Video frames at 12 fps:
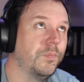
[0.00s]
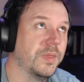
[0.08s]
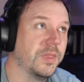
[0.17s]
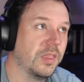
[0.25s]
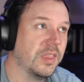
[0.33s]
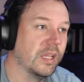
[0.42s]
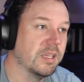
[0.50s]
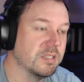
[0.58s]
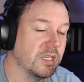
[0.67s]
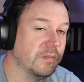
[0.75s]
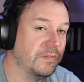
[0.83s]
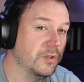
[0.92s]
But the thing
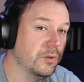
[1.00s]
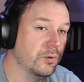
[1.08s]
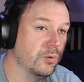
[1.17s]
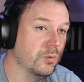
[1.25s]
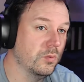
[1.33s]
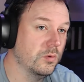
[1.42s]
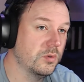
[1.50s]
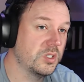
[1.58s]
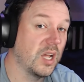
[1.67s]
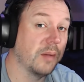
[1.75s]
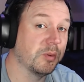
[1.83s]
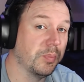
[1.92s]
is, if you
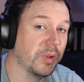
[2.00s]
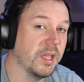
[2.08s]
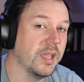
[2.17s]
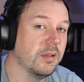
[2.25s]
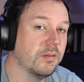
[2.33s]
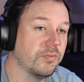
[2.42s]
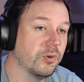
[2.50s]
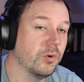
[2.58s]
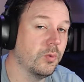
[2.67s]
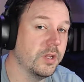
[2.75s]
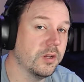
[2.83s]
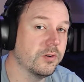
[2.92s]
stopped playing for a
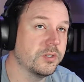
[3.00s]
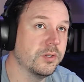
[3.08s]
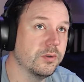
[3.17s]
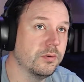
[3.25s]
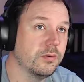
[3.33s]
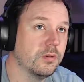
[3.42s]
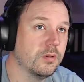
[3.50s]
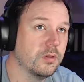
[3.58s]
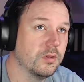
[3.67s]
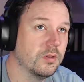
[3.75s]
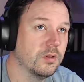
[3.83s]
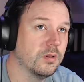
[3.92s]
week or two,
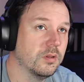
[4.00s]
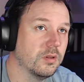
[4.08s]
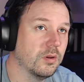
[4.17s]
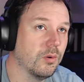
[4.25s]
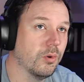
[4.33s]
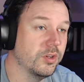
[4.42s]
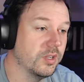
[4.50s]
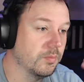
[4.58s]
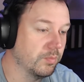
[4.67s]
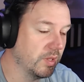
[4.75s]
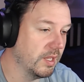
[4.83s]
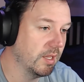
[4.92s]
or you
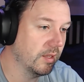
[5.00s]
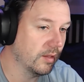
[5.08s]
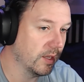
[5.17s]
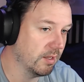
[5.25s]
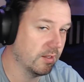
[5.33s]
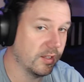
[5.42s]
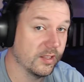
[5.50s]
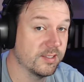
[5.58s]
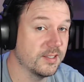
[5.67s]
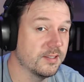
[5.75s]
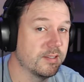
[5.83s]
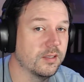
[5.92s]
didn't play it like
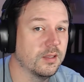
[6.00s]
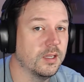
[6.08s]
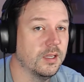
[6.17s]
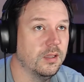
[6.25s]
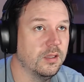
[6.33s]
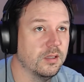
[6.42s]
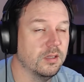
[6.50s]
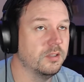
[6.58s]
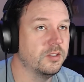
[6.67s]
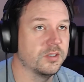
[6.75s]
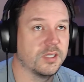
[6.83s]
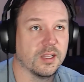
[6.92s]
consistently, you'd
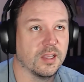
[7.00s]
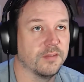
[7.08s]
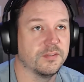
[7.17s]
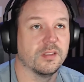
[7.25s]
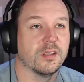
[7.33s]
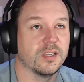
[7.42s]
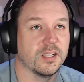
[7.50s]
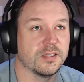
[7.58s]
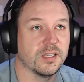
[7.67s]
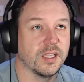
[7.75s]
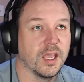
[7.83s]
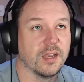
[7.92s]
just get left in the
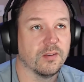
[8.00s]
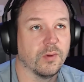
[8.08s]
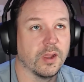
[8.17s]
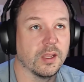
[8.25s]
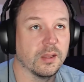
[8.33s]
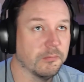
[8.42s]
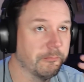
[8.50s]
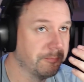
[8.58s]
dust again, right?